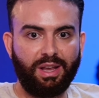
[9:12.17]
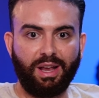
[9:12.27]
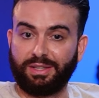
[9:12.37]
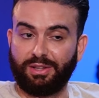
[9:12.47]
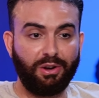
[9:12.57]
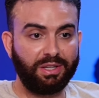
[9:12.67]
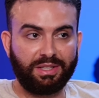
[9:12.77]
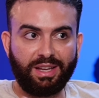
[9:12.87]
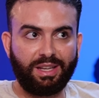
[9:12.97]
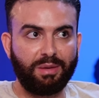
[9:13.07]
as long as
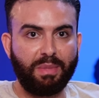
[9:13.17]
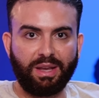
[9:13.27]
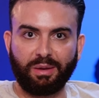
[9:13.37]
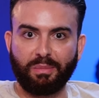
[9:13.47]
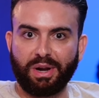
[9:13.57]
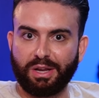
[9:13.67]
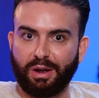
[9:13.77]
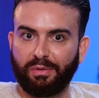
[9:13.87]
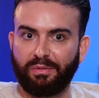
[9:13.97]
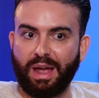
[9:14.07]
they keep making money
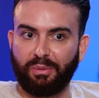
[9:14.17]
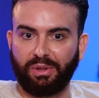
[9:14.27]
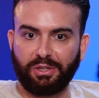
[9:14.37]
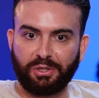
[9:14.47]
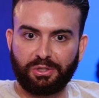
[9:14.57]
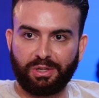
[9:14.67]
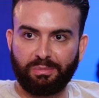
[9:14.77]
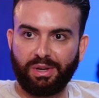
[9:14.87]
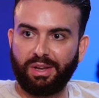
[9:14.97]
off of that relationship,